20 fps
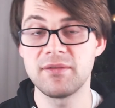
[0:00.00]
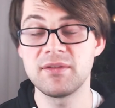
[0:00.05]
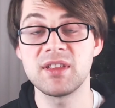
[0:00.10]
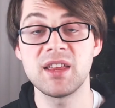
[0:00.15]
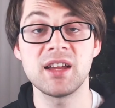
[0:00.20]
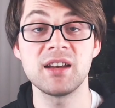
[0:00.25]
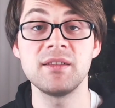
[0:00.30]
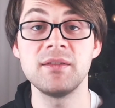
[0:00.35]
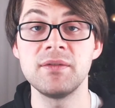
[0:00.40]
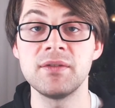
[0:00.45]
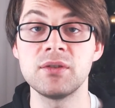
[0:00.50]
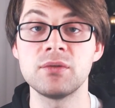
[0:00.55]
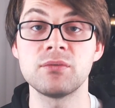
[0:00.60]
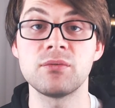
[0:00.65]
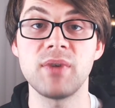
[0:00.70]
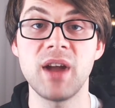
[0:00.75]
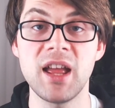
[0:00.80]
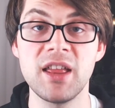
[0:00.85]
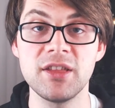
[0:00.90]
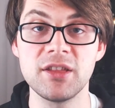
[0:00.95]
They hadn't even
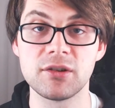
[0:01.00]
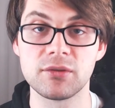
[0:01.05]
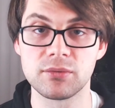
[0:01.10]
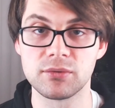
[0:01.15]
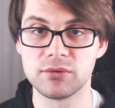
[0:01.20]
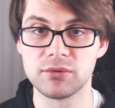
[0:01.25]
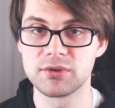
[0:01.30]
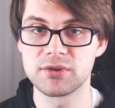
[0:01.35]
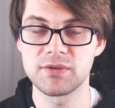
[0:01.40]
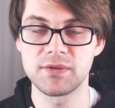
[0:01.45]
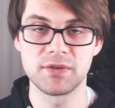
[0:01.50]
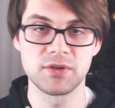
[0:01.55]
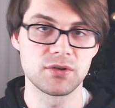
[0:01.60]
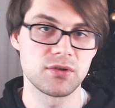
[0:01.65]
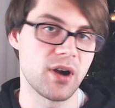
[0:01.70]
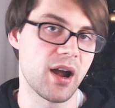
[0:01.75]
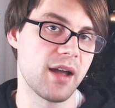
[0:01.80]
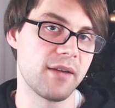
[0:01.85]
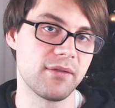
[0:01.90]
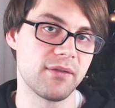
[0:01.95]
read the rules for
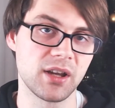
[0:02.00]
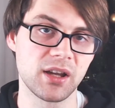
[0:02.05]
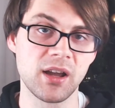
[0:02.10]
driving.